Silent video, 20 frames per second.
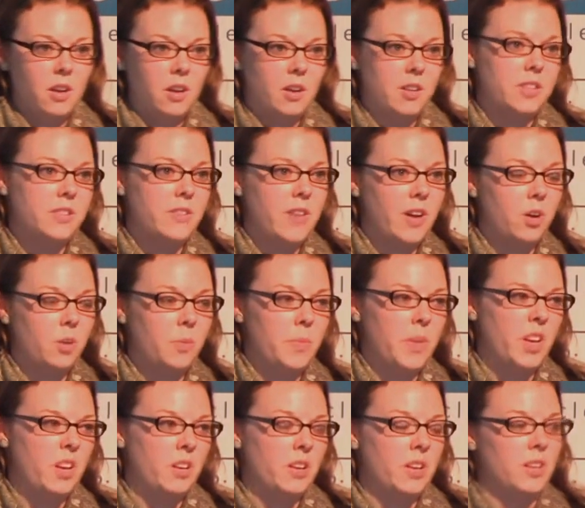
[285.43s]
and
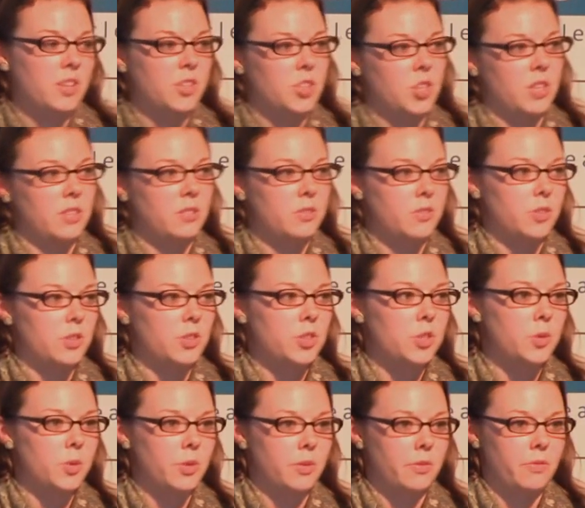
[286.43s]
development in exchange for
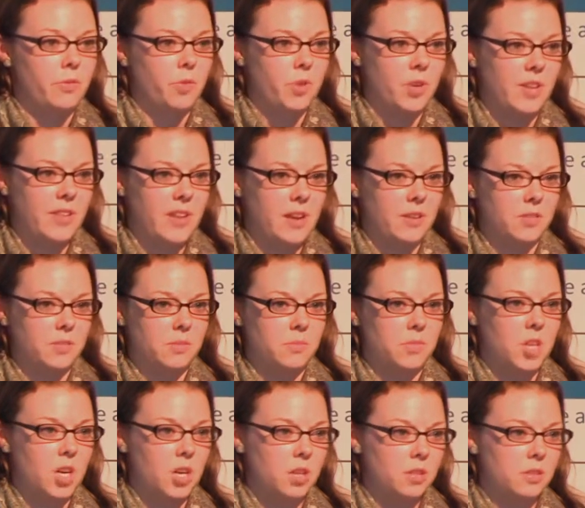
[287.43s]

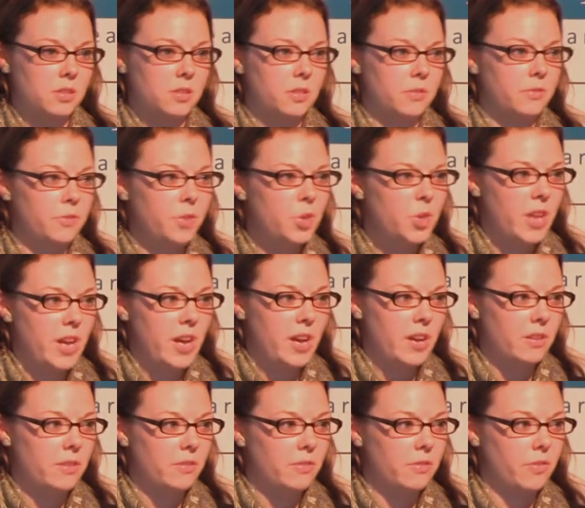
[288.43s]
240,000 tons of food
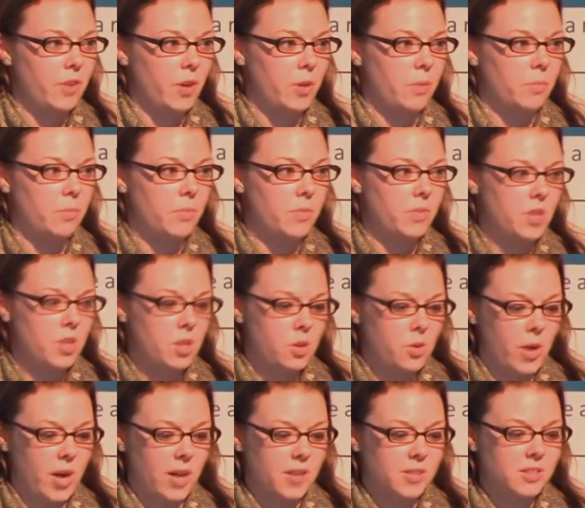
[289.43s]
aid from the
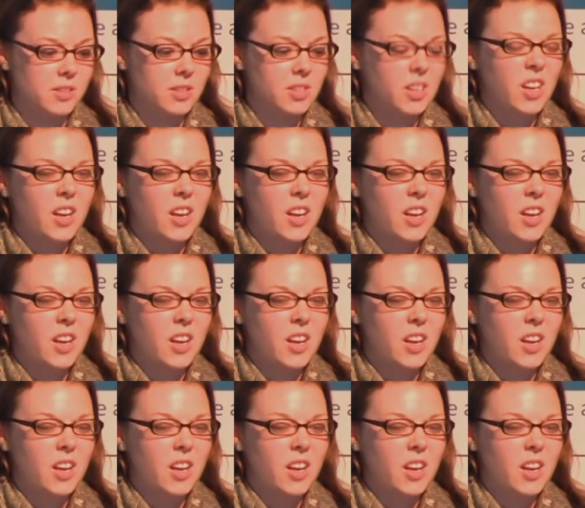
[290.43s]
U.S.